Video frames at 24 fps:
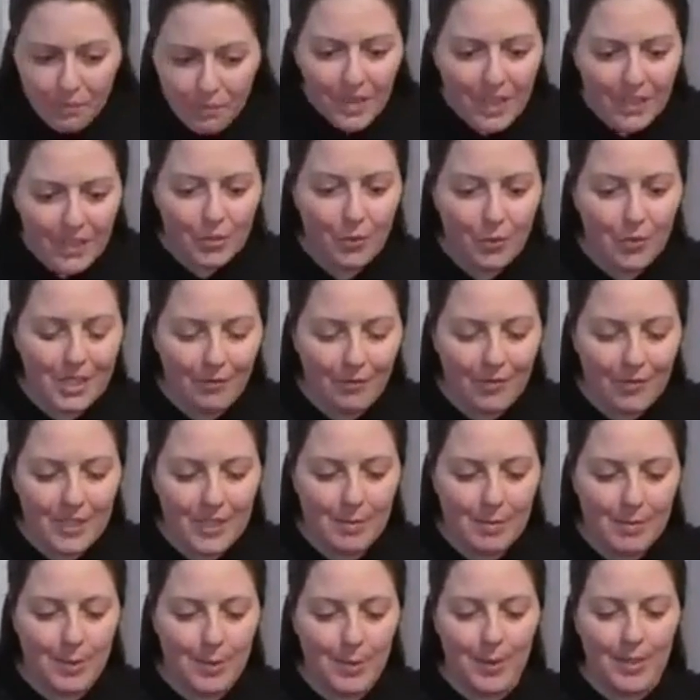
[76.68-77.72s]
So the
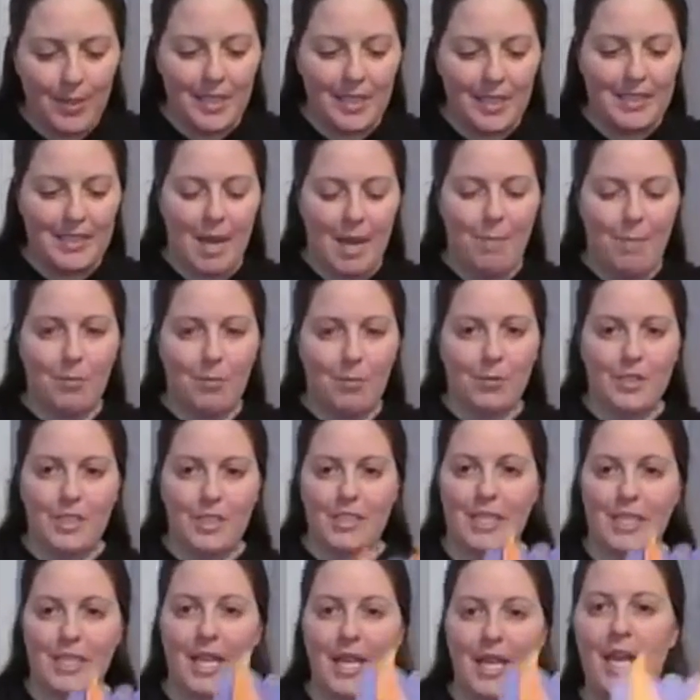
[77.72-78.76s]
difference between the examples
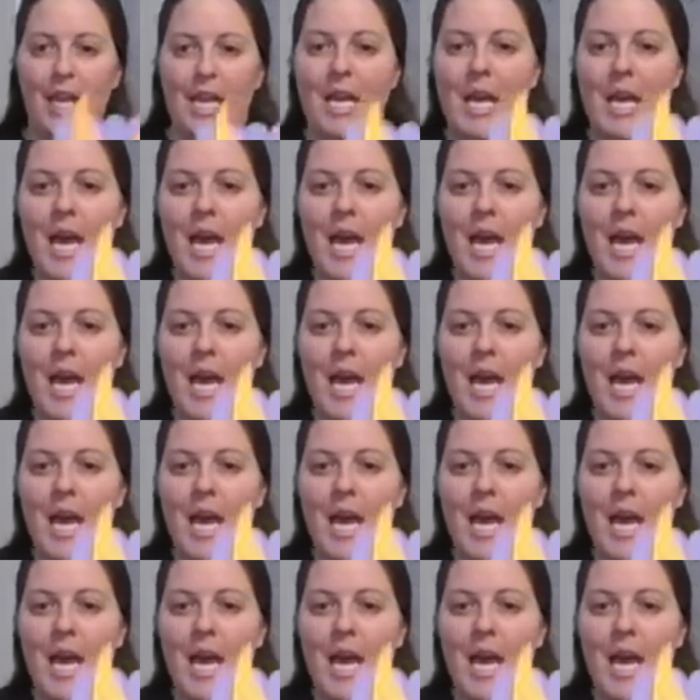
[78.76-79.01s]
is like